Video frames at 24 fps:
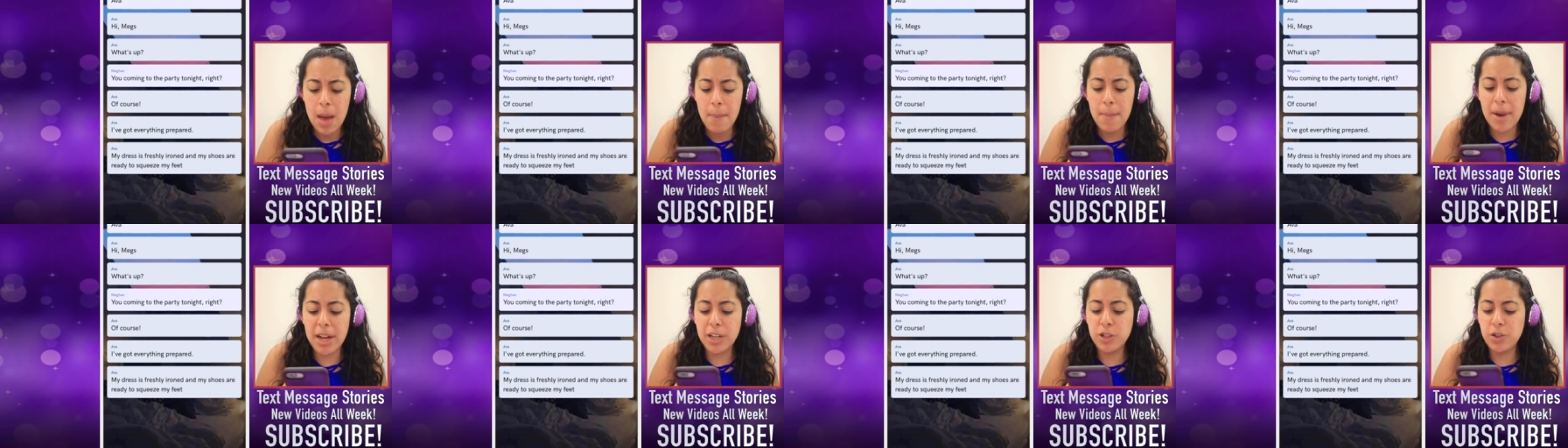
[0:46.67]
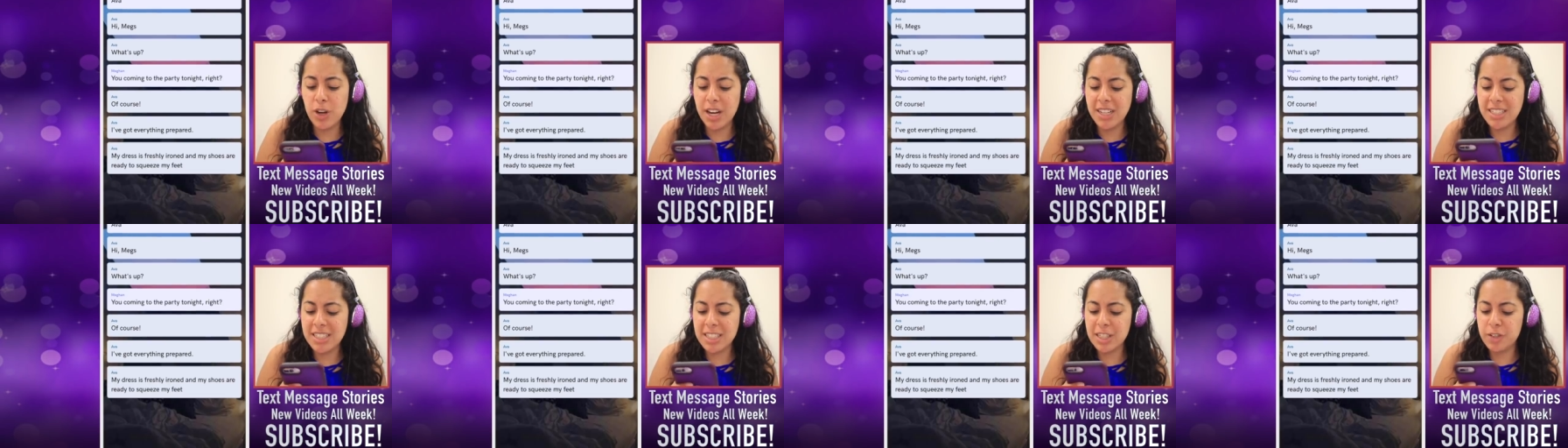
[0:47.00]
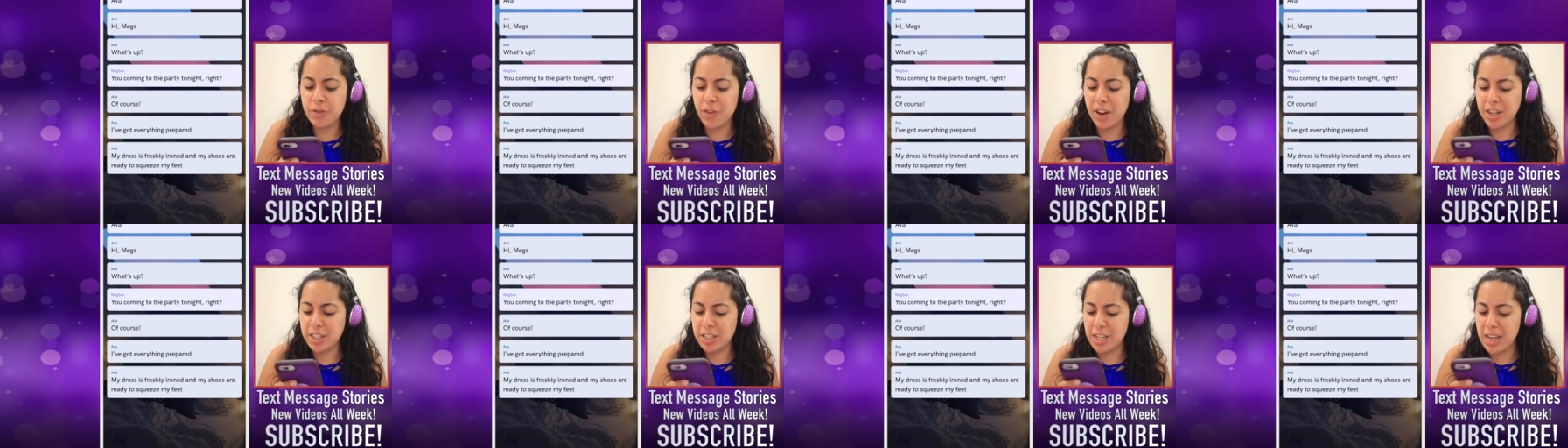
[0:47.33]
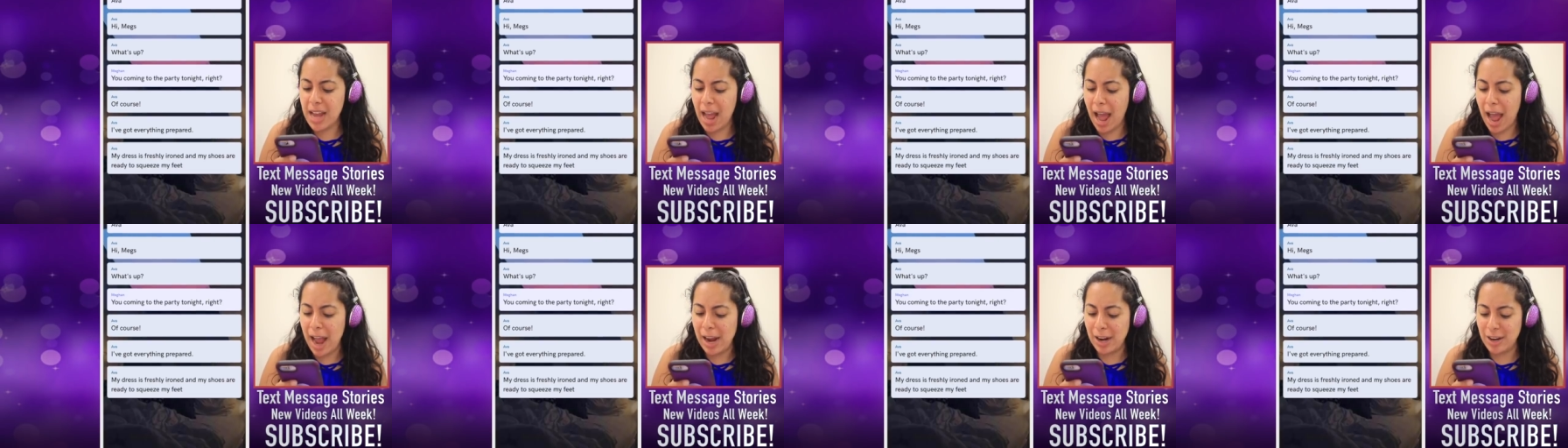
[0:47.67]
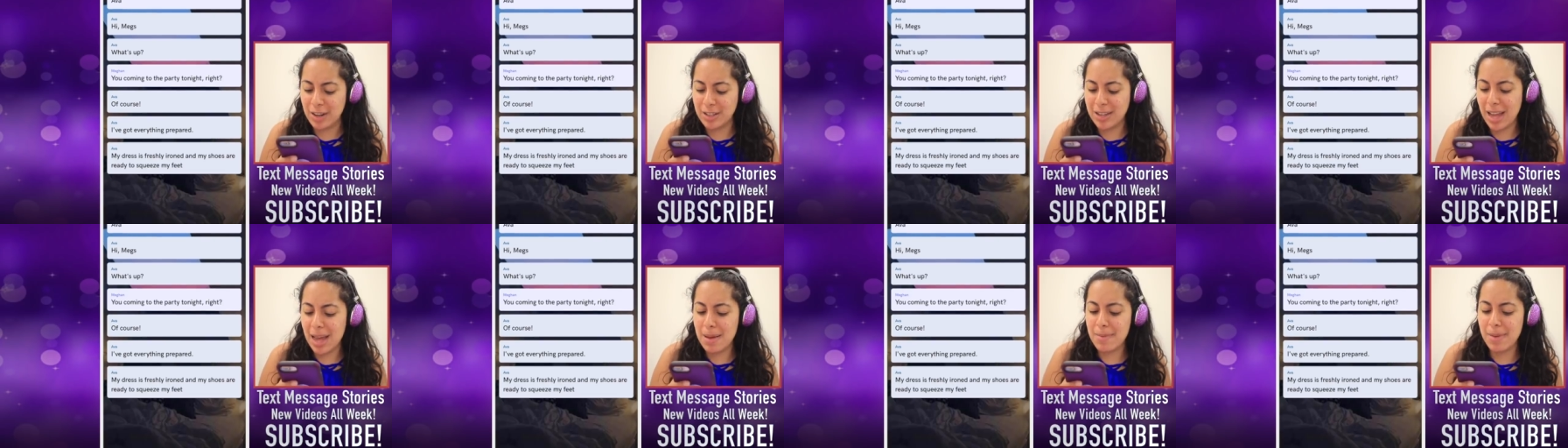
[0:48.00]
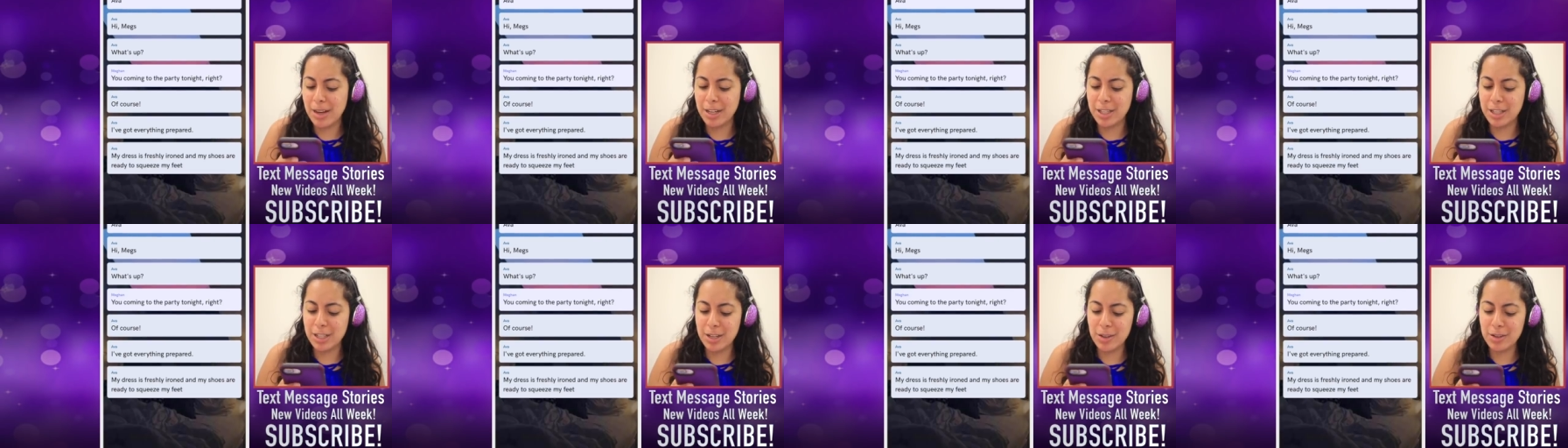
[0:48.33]
My dress is freshly ironed and
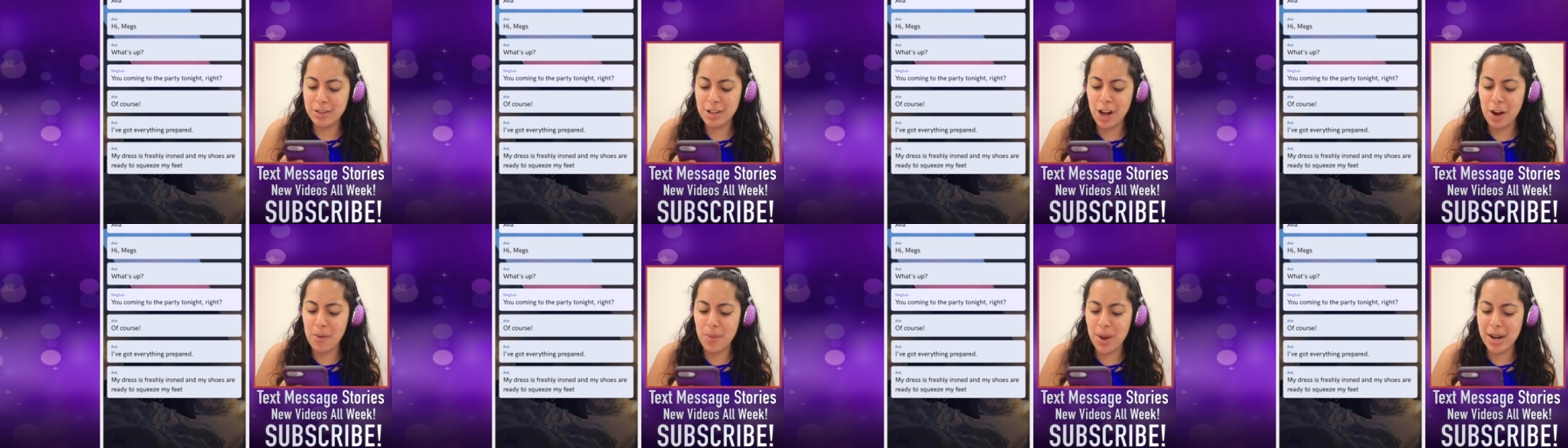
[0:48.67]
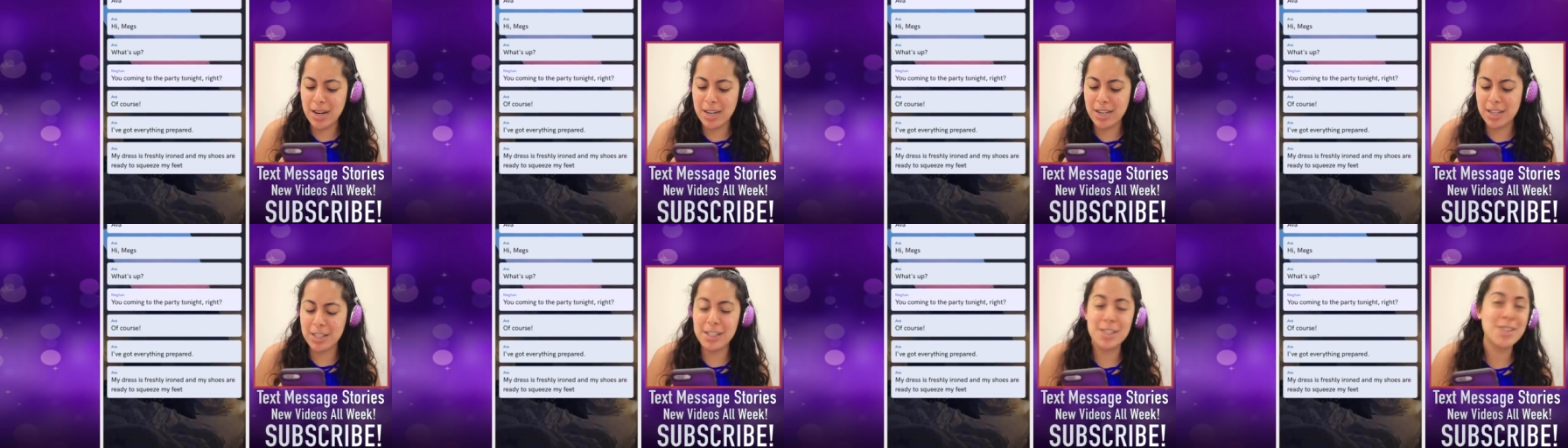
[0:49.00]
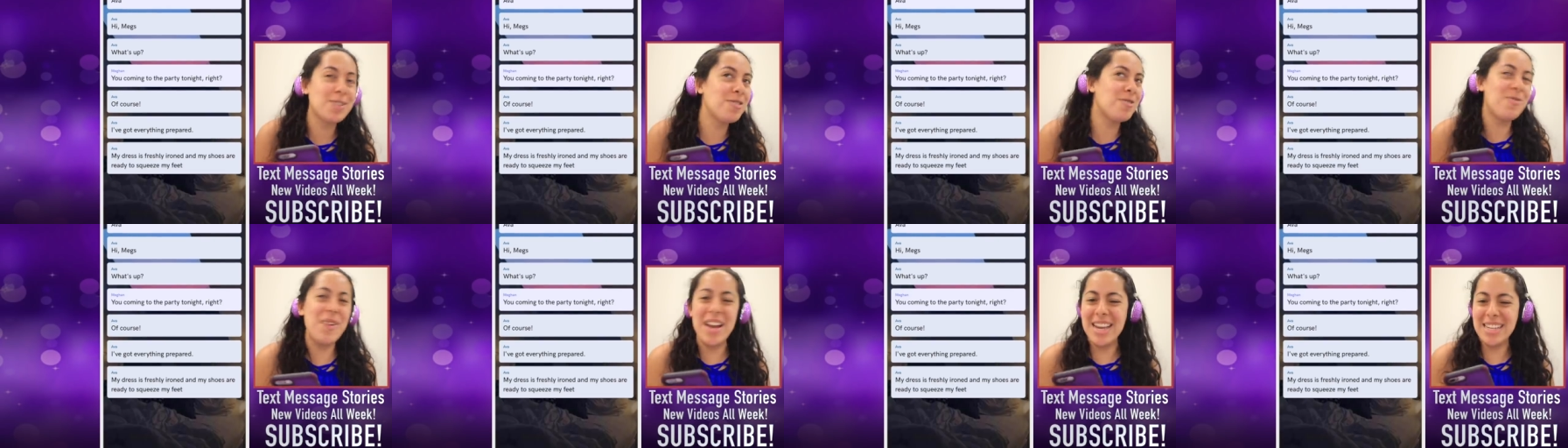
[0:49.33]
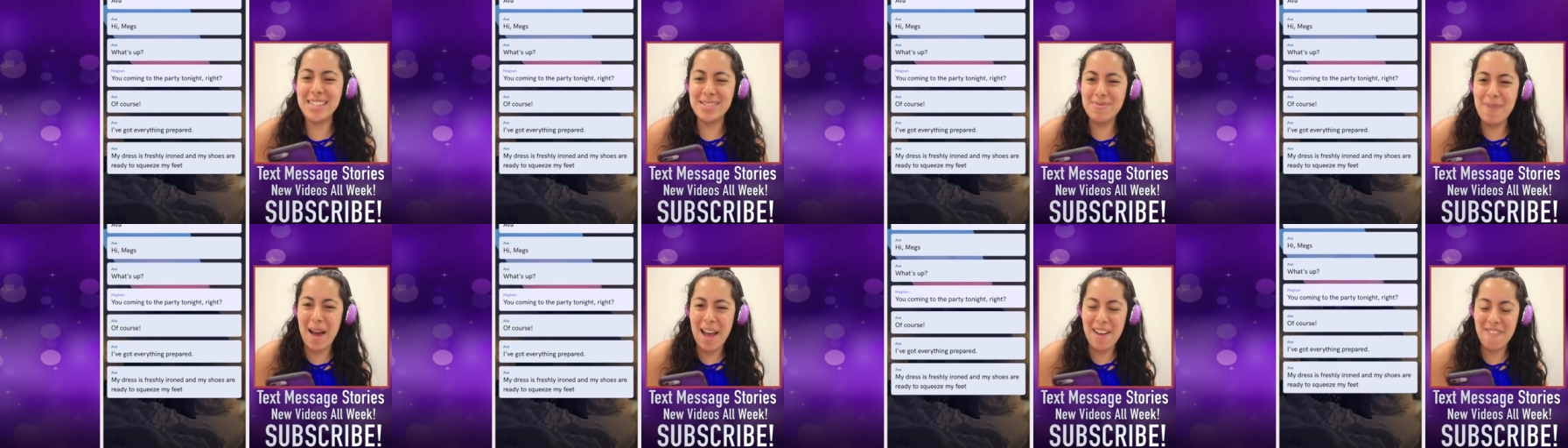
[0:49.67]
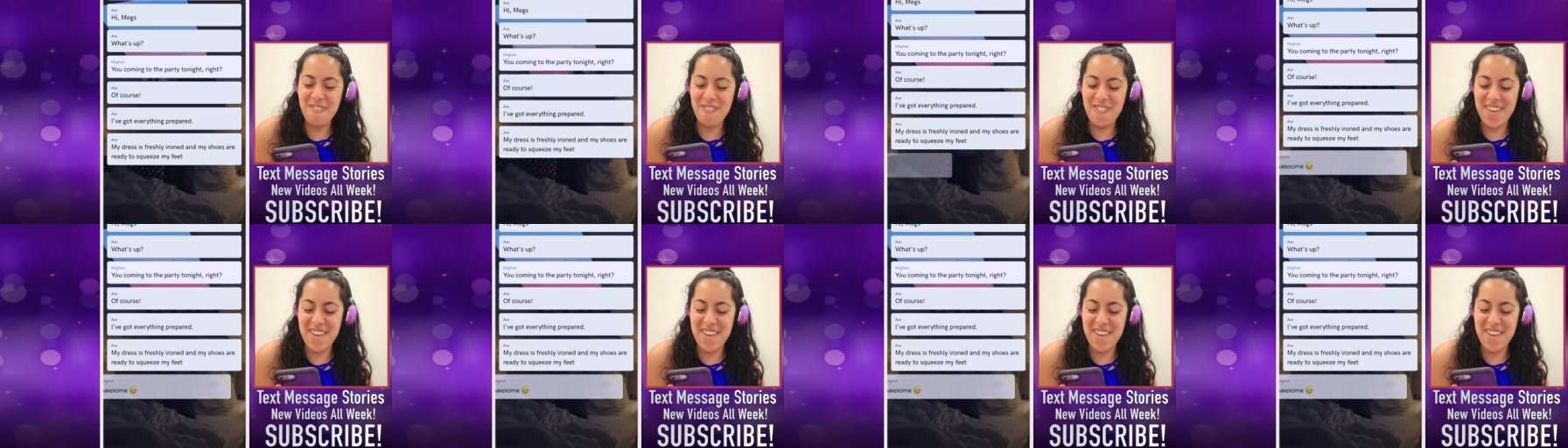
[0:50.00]
my shoes are ready to squeeze my